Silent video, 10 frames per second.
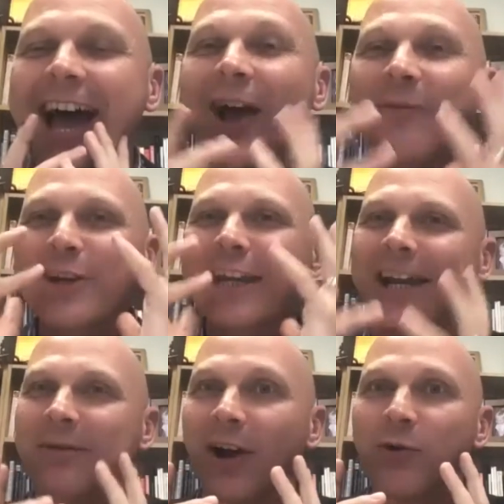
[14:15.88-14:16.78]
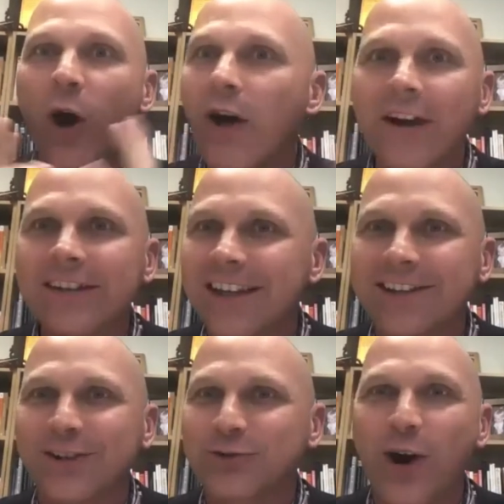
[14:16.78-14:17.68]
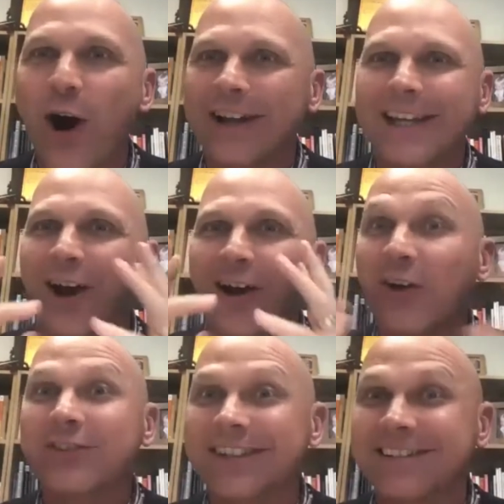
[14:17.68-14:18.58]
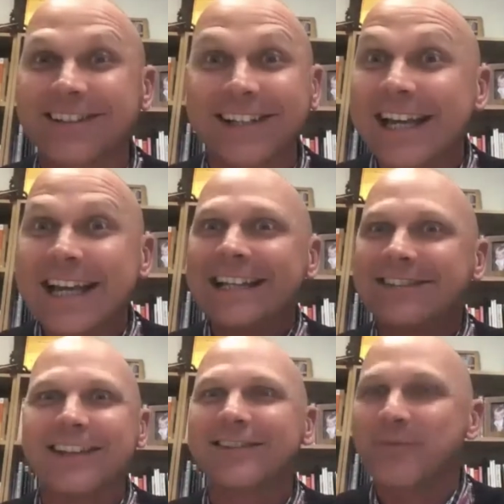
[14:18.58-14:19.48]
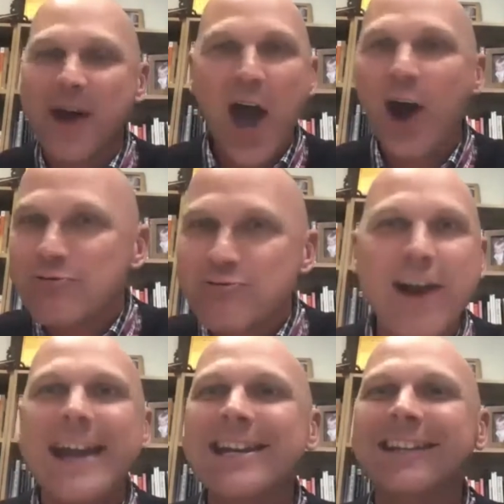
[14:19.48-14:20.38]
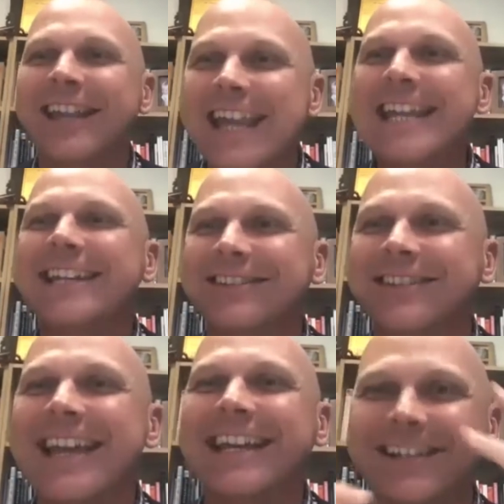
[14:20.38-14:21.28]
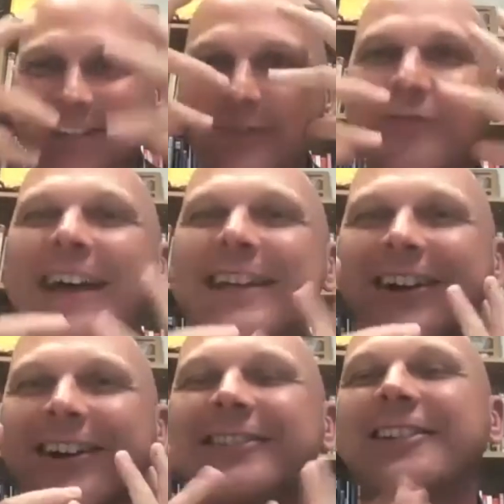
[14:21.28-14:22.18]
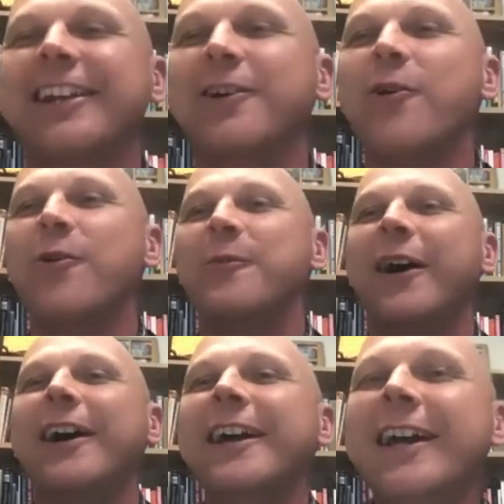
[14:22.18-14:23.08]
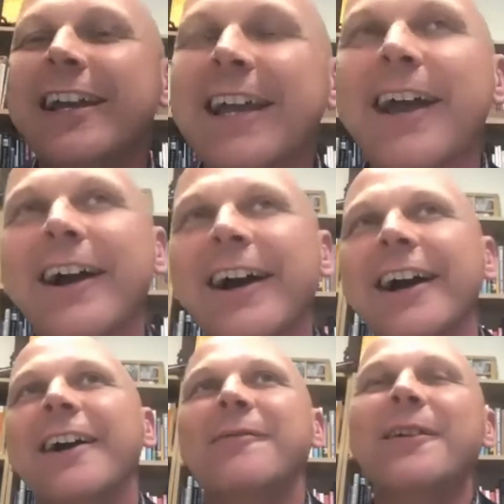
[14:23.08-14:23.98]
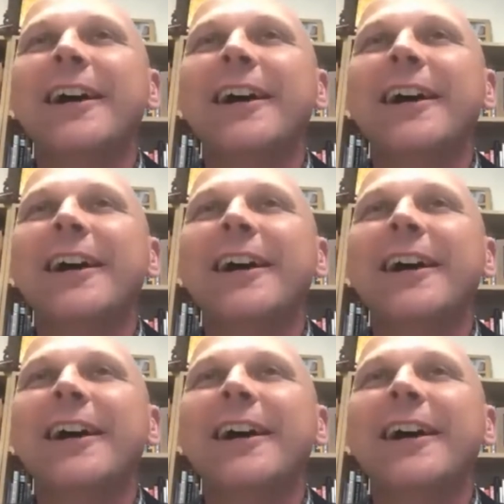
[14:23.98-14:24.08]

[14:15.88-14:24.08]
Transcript: And I'm looking at him going, what have I said that's wrong? You know, I've obviously clearly said some horrendous, heinous thing because his face kind of said it all. But yeah,